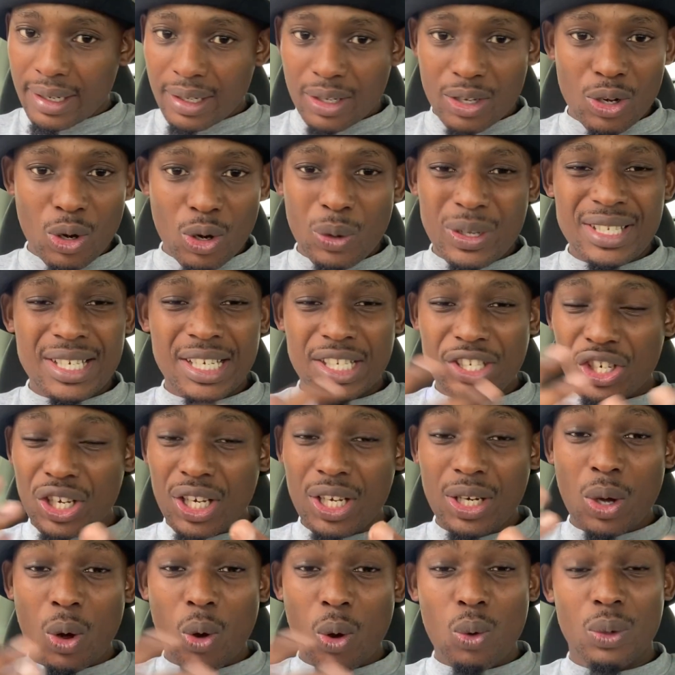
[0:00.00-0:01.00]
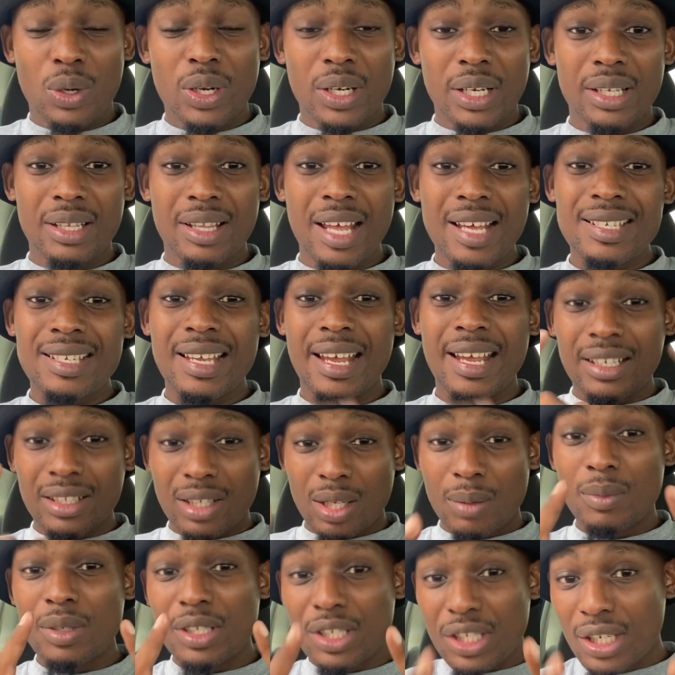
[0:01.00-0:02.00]
You know, it's a cheat code. That's the
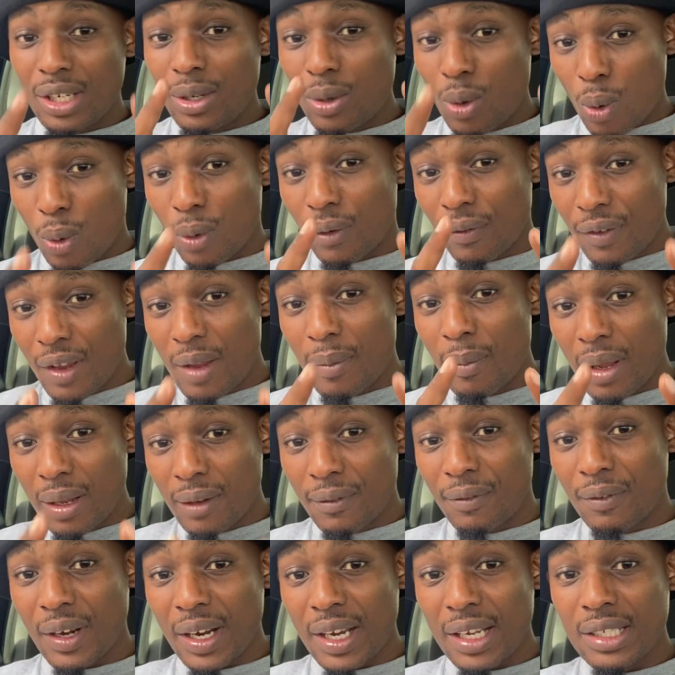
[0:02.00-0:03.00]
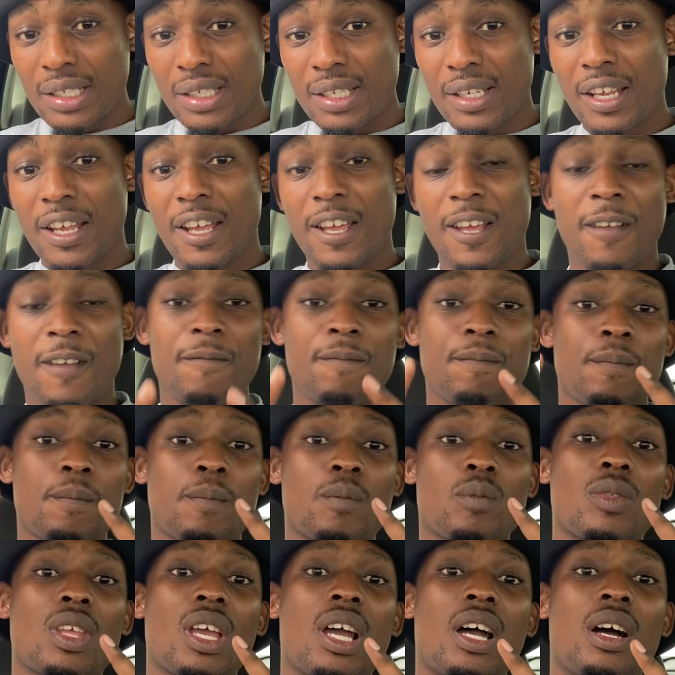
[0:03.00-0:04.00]
ultimate cheat code. Female friends.
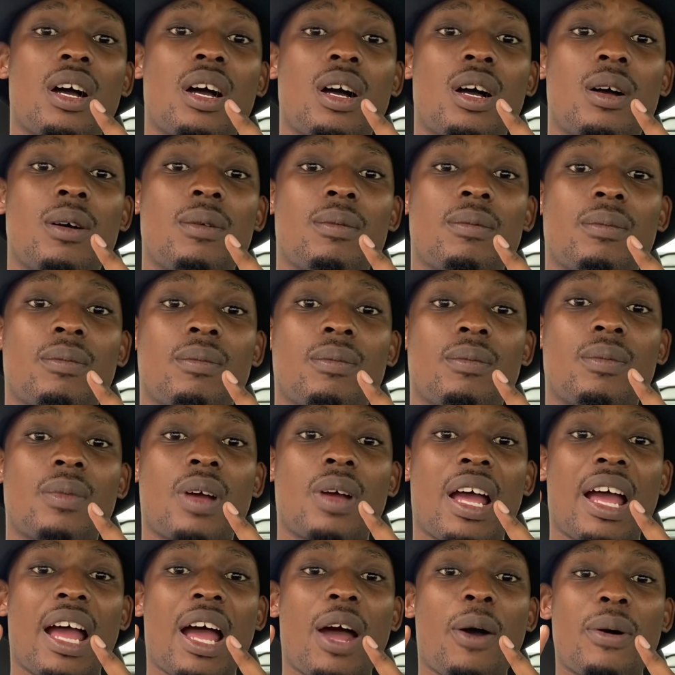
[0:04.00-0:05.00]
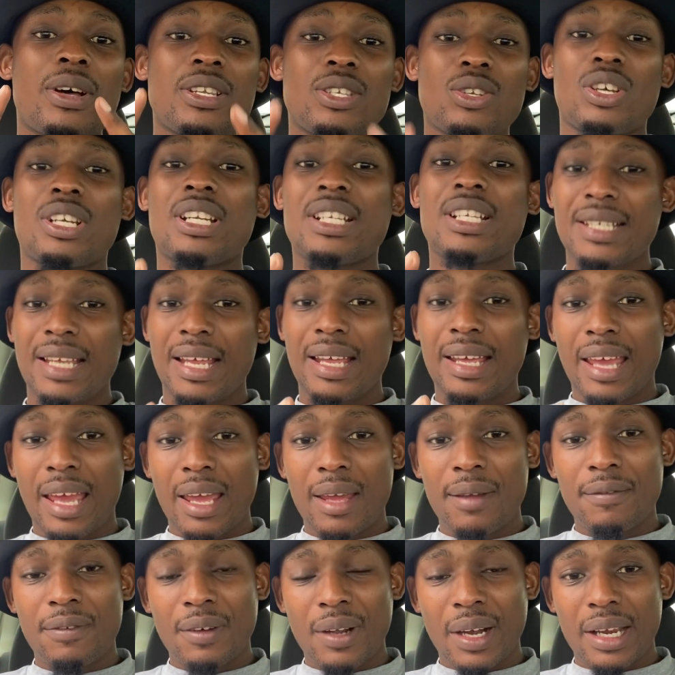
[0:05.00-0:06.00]
Um, I was gonna say
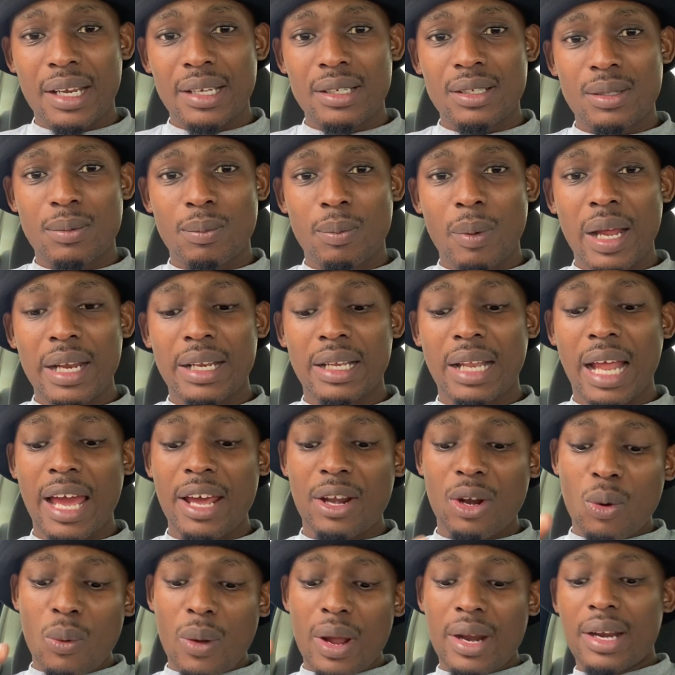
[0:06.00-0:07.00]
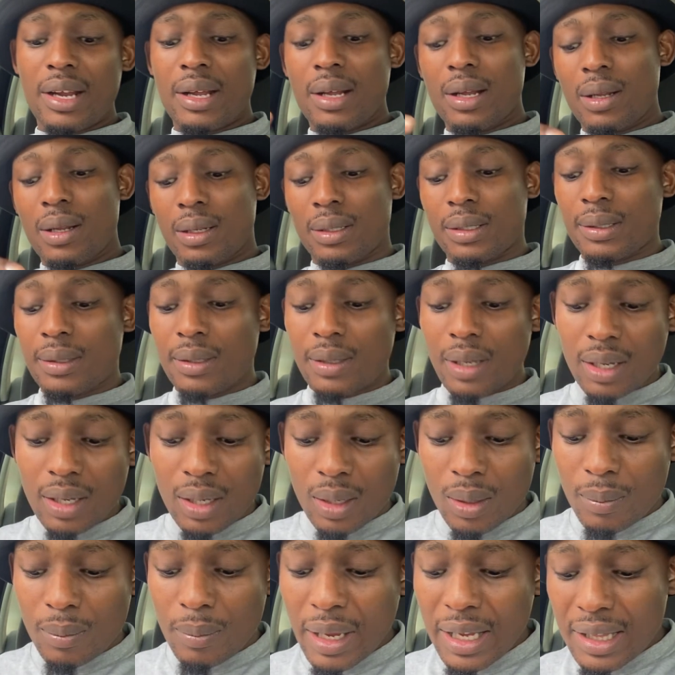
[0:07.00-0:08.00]
gay friends, but I don't wanna
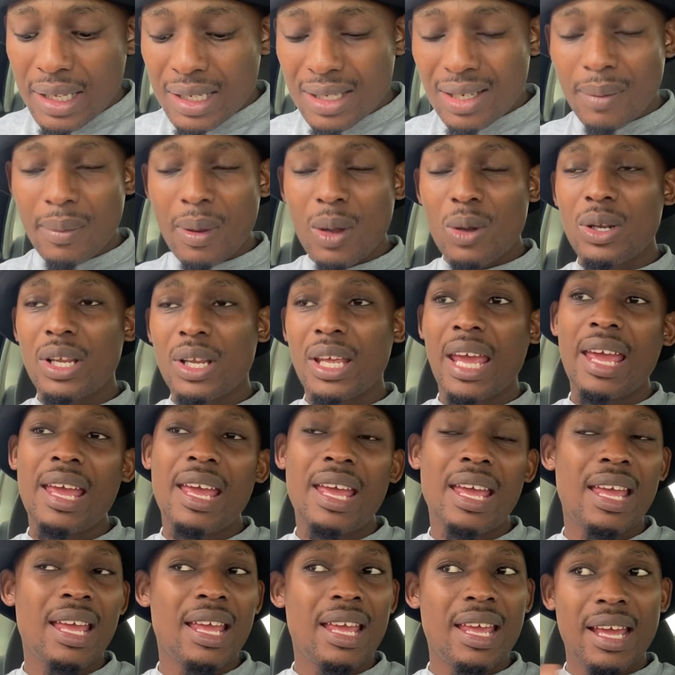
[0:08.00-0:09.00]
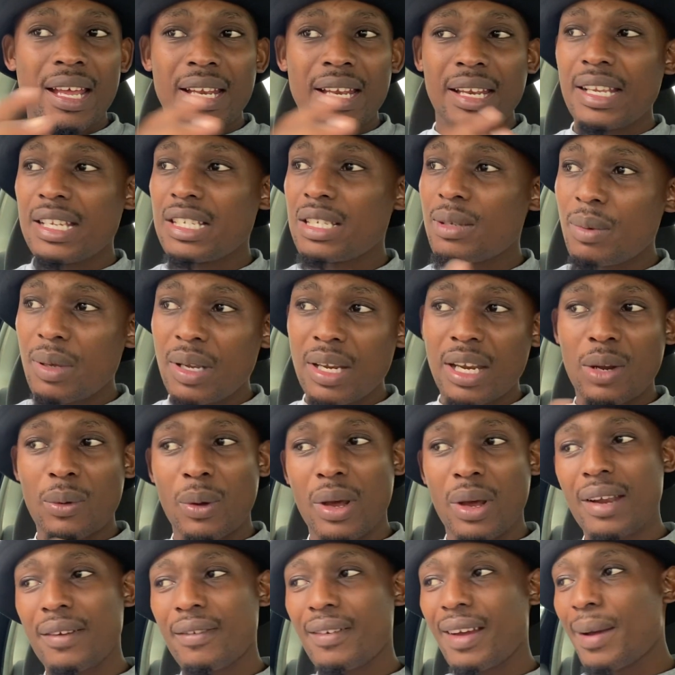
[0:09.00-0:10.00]
uh, make this about gay and lesbian and
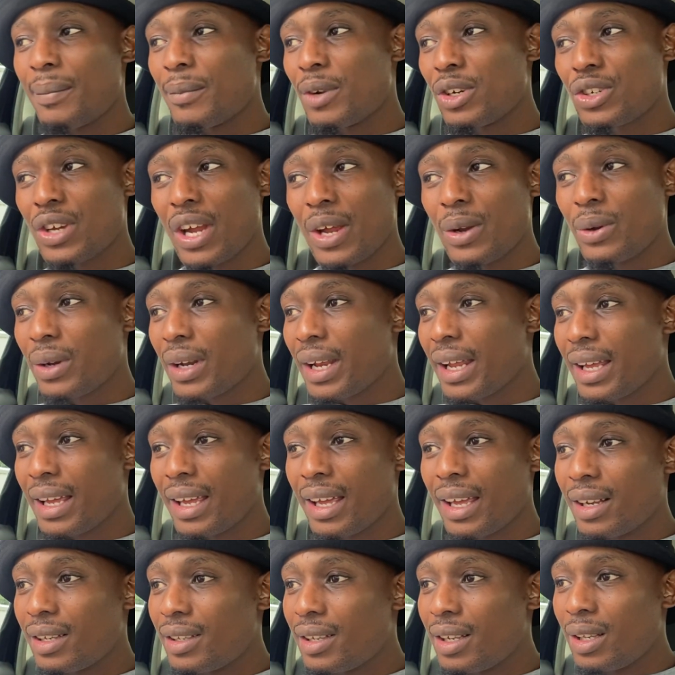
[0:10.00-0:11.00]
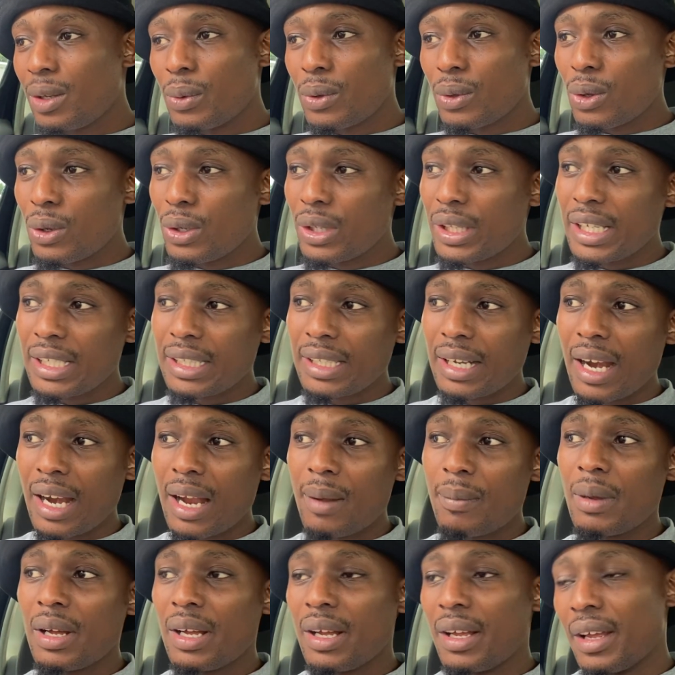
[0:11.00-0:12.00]
whatever. I'm not trying to like deal with all that
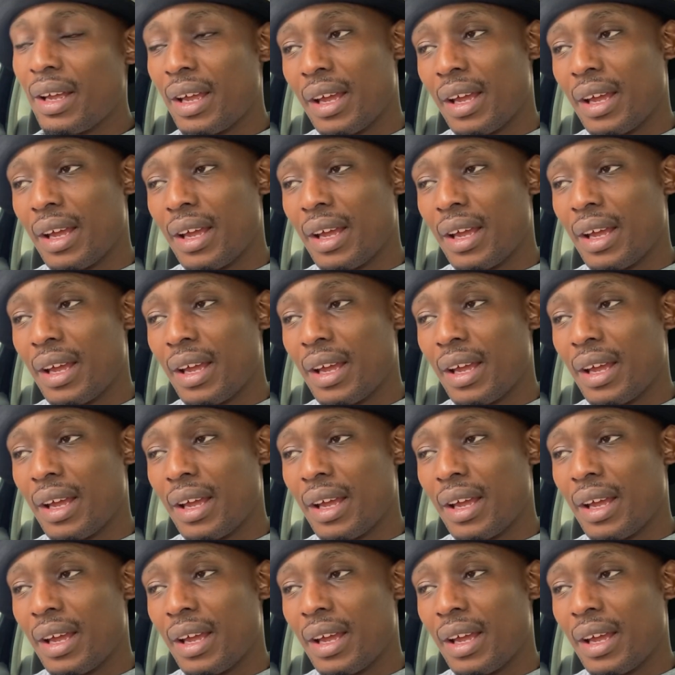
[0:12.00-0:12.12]
drama.